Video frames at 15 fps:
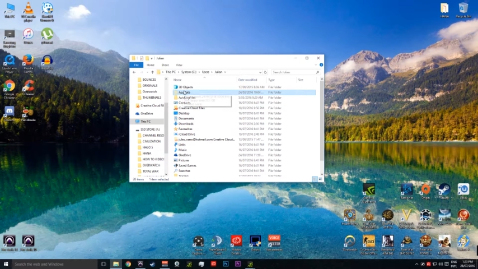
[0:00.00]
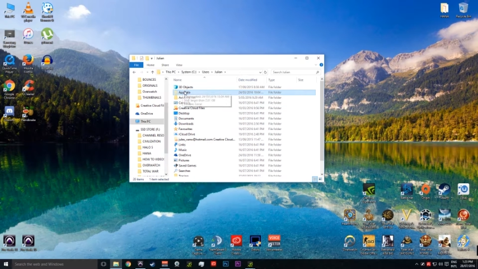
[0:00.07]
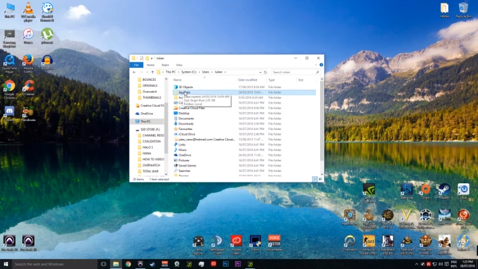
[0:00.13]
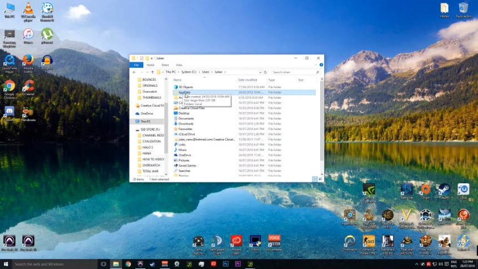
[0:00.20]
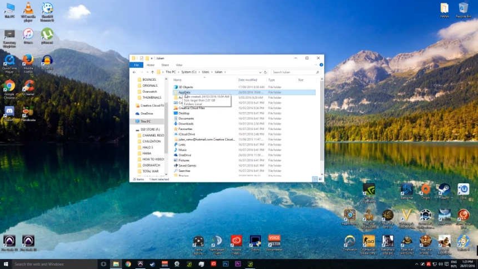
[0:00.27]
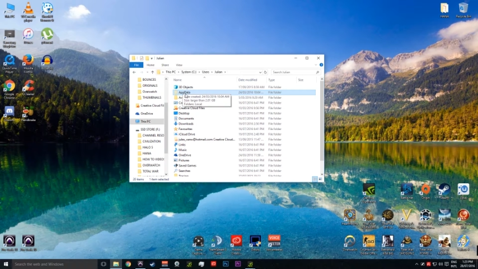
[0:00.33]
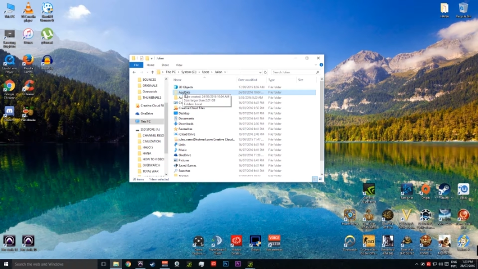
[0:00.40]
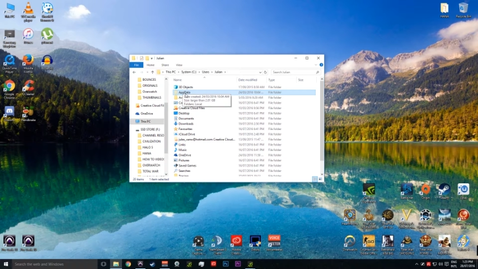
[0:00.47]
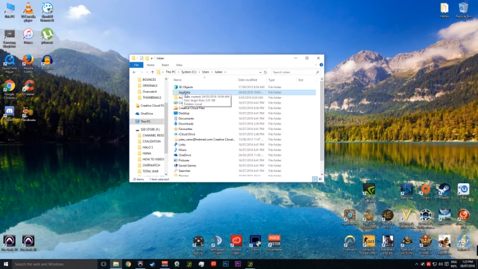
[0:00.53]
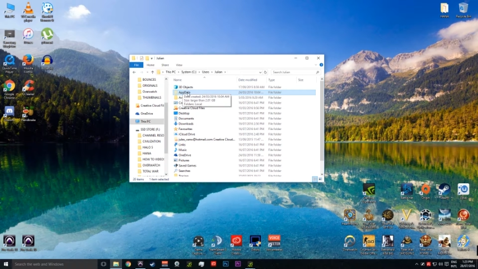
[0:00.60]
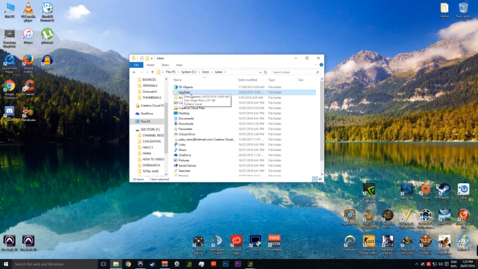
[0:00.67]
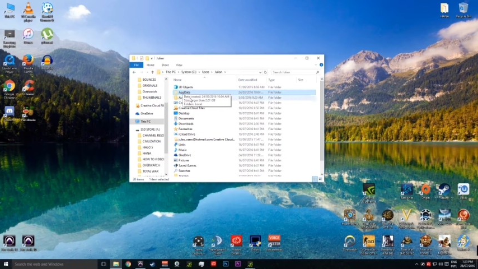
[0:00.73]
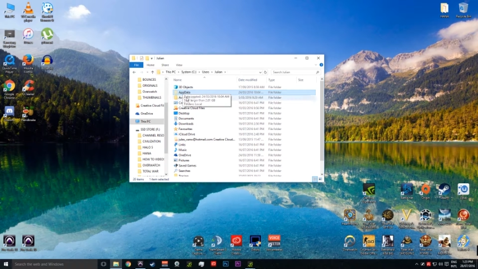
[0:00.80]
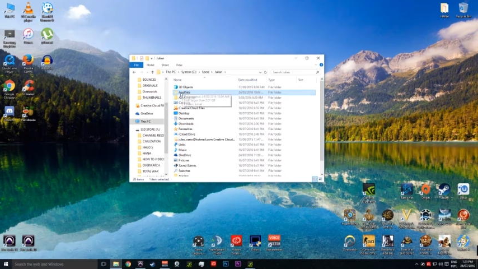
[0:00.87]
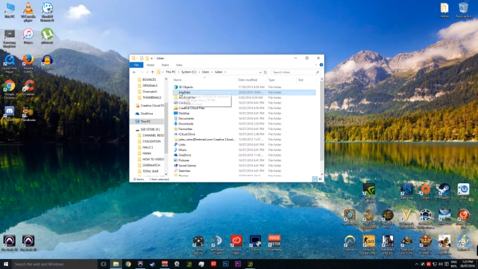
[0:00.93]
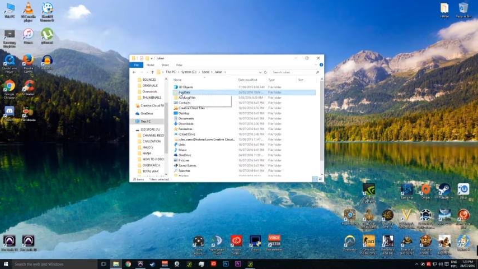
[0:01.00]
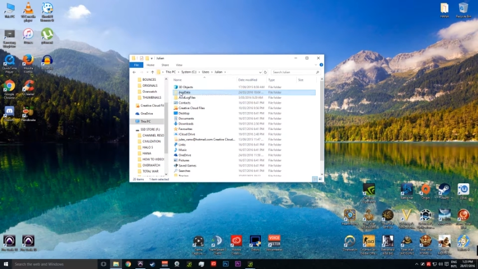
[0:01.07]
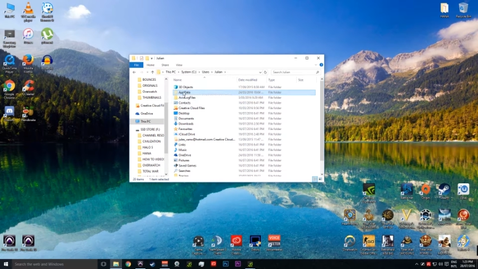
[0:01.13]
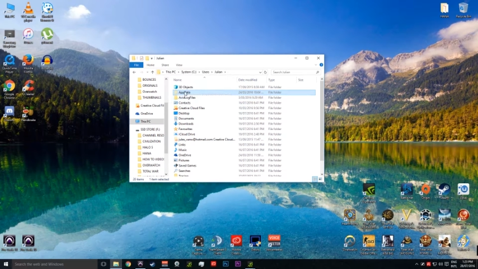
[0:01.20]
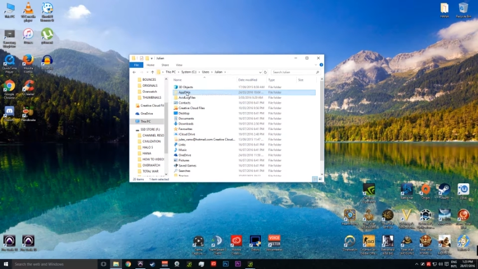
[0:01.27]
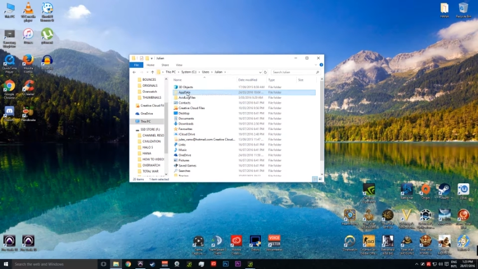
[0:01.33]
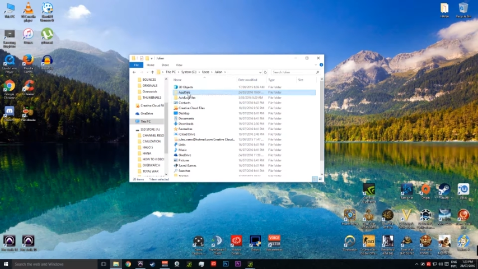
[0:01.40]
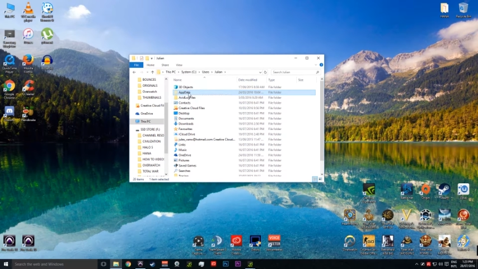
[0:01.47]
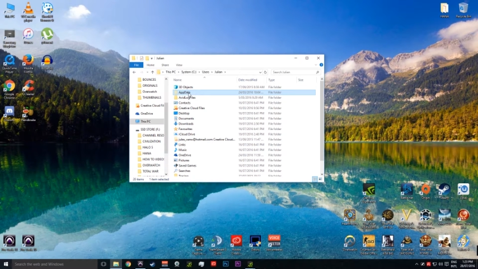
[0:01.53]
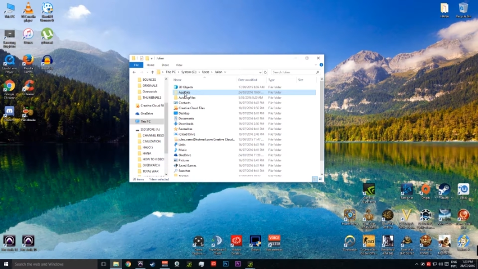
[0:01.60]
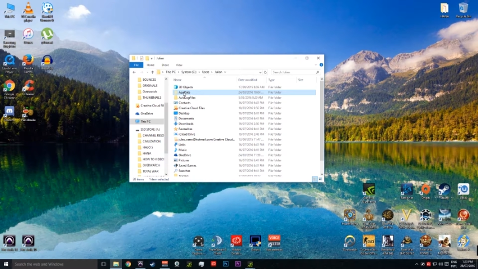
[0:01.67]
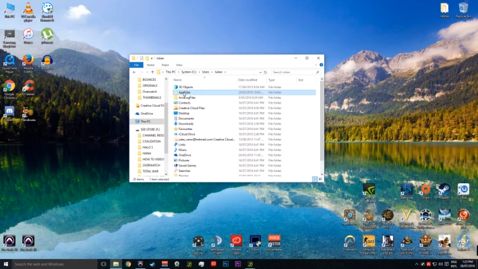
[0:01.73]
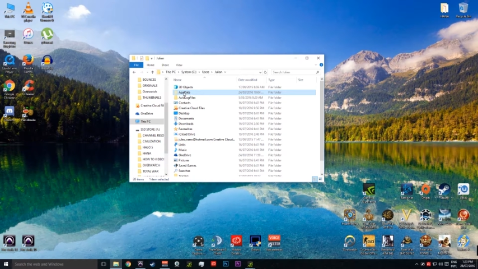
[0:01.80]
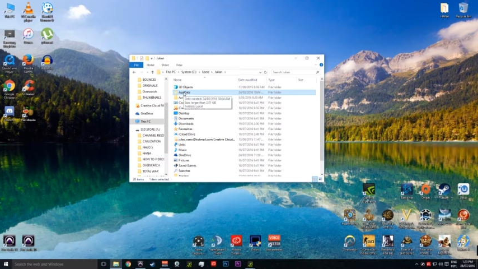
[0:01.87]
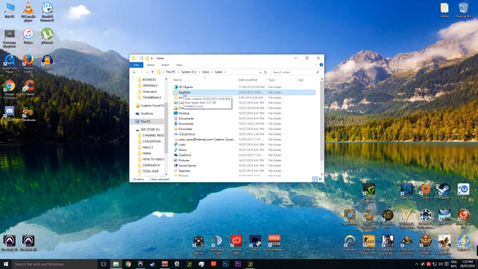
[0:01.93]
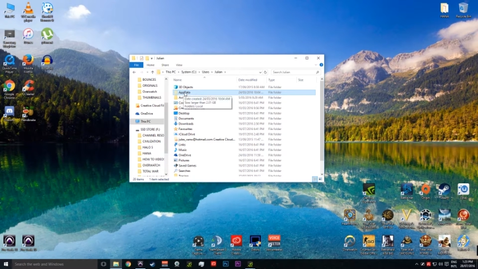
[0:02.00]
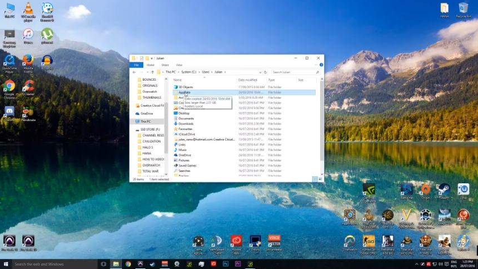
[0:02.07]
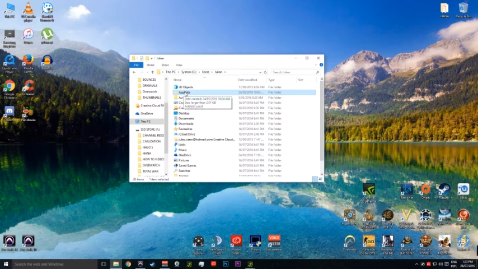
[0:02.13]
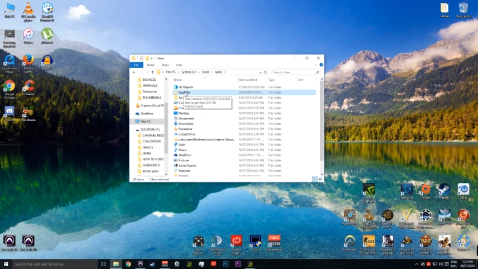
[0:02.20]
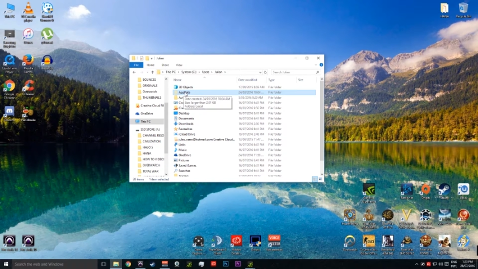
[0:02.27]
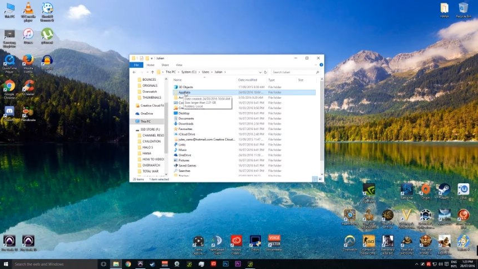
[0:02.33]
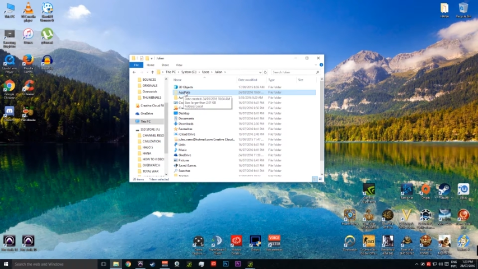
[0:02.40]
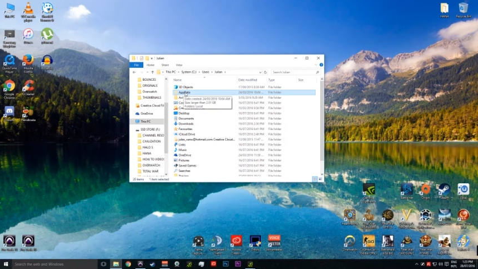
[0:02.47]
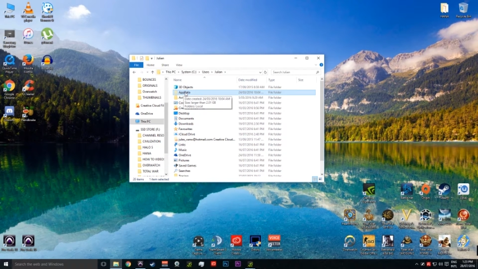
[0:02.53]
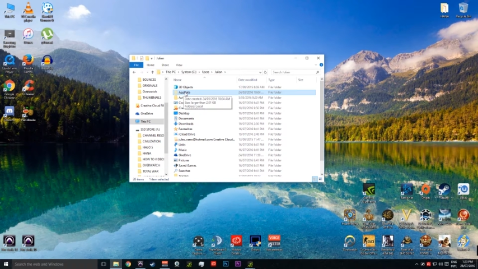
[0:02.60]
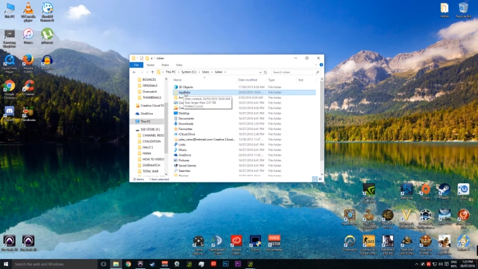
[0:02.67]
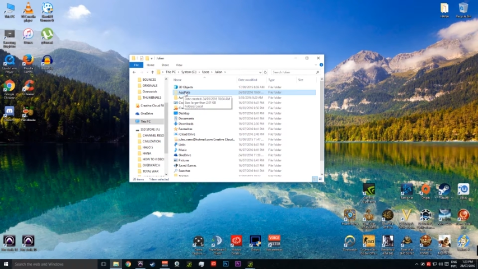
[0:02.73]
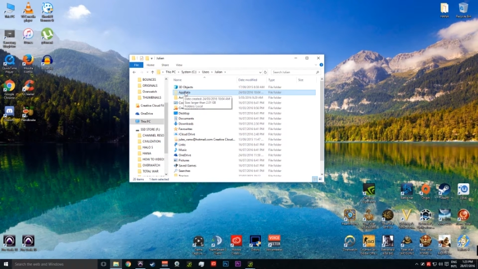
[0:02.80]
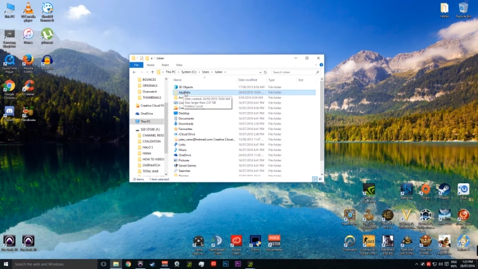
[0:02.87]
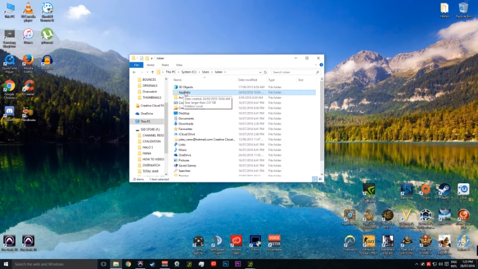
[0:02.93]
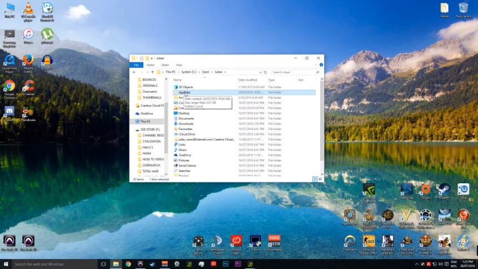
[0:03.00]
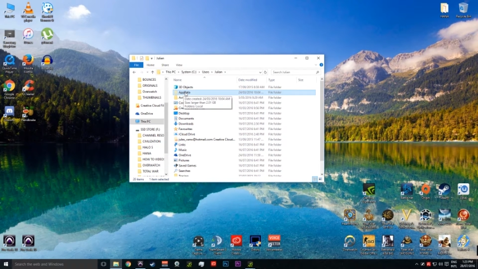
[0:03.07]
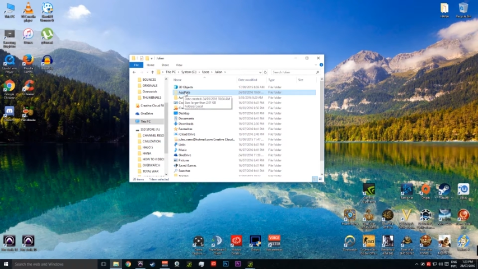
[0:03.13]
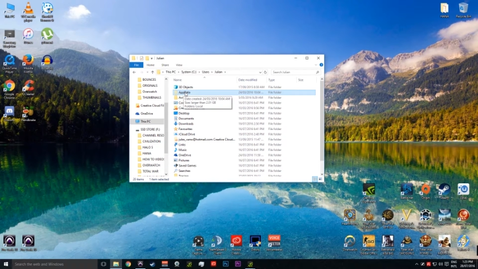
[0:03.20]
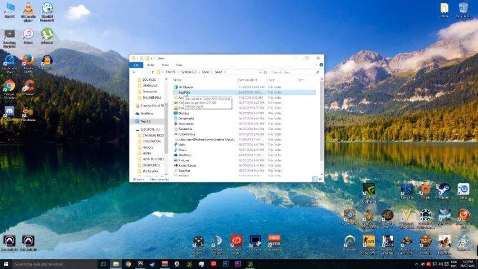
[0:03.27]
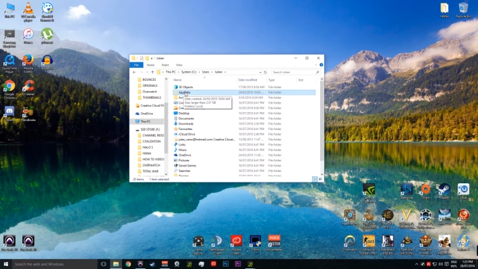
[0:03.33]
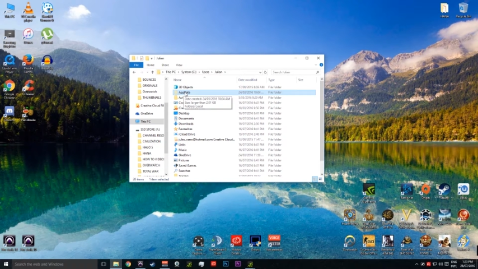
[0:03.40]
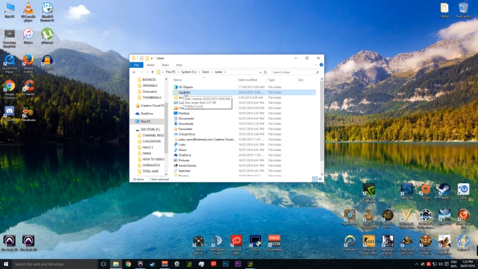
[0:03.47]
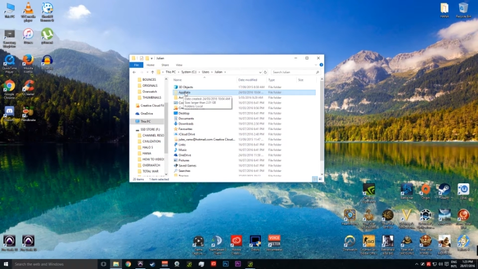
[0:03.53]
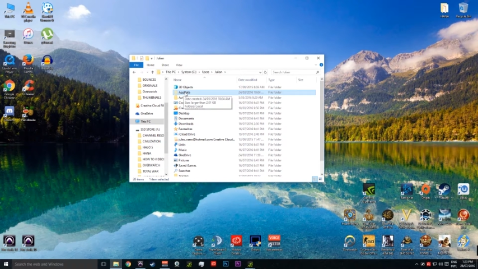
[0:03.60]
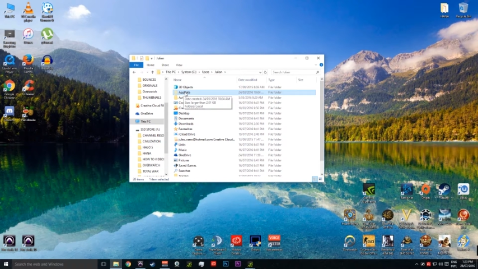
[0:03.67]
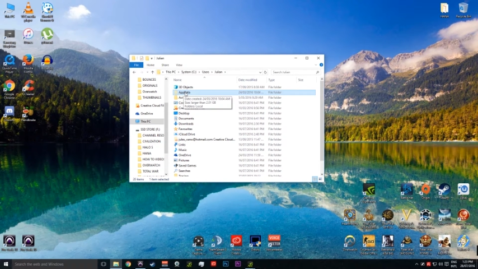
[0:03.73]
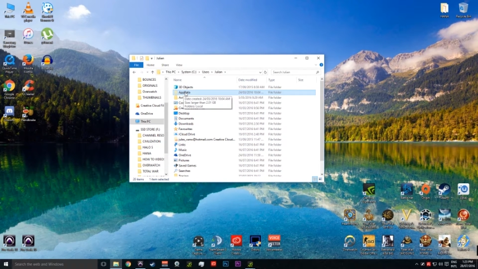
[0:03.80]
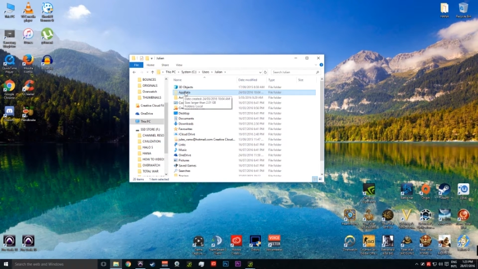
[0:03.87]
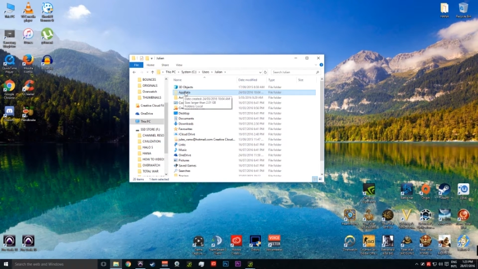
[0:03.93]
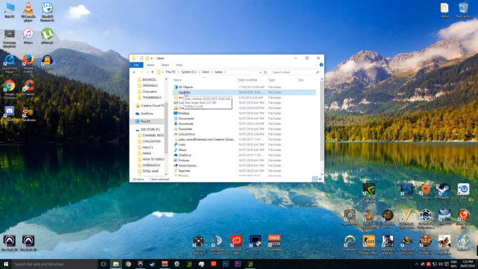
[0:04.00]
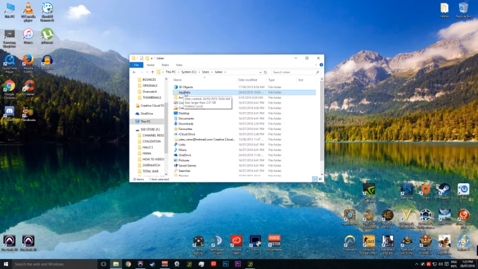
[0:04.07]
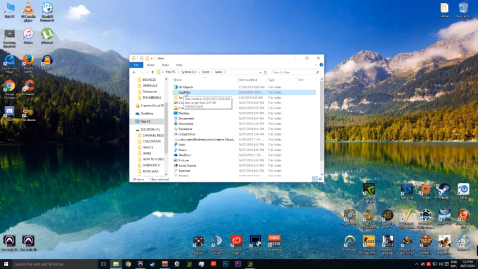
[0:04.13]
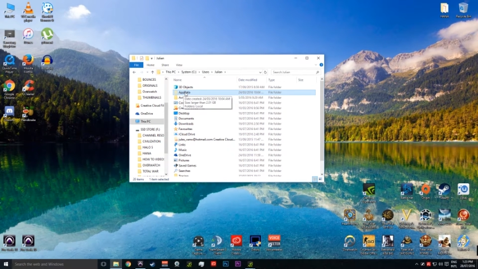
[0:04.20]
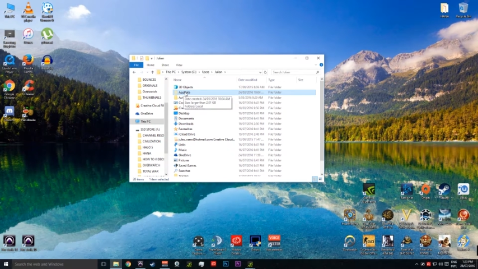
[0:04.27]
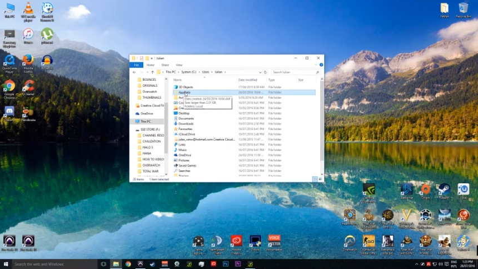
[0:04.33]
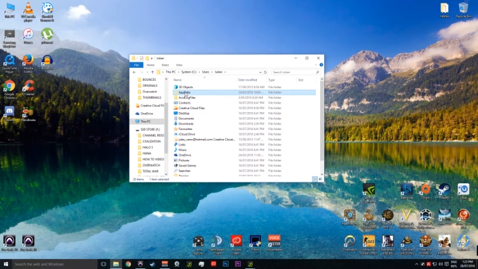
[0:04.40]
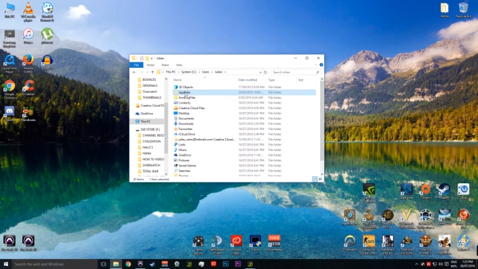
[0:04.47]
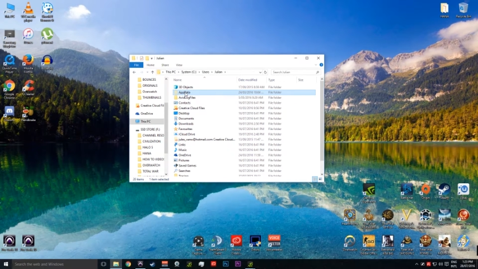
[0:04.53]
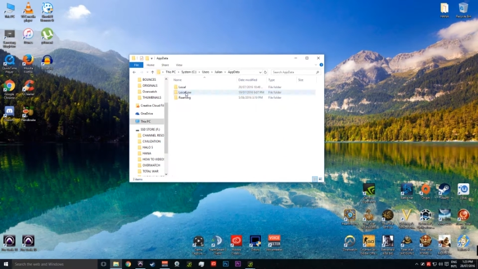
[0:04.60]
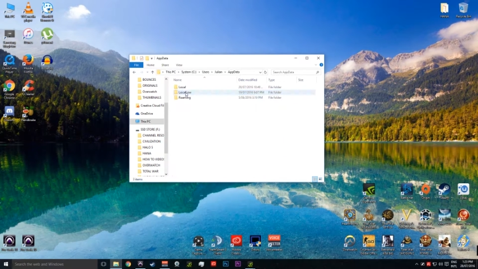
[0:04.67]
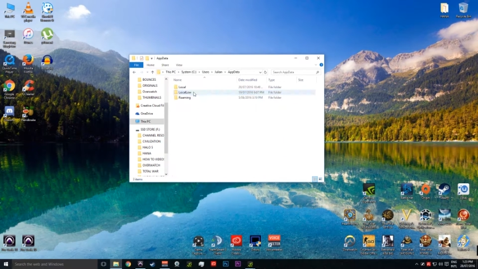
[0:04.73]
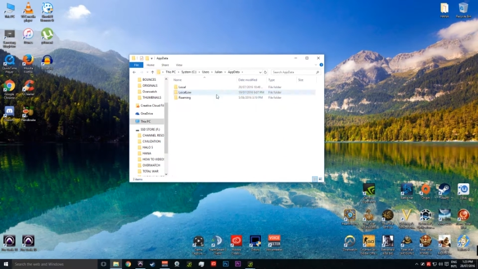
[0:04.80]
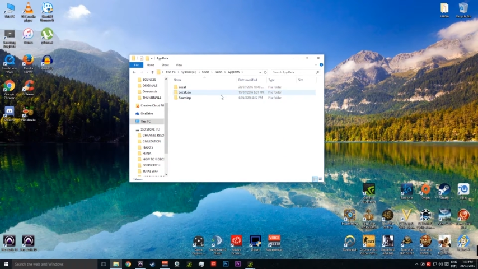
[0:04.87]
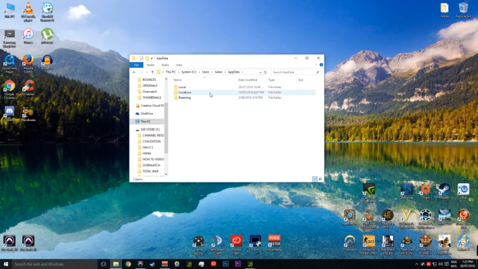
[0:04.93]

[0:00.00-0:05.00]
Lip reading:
[unreadable: no face in view]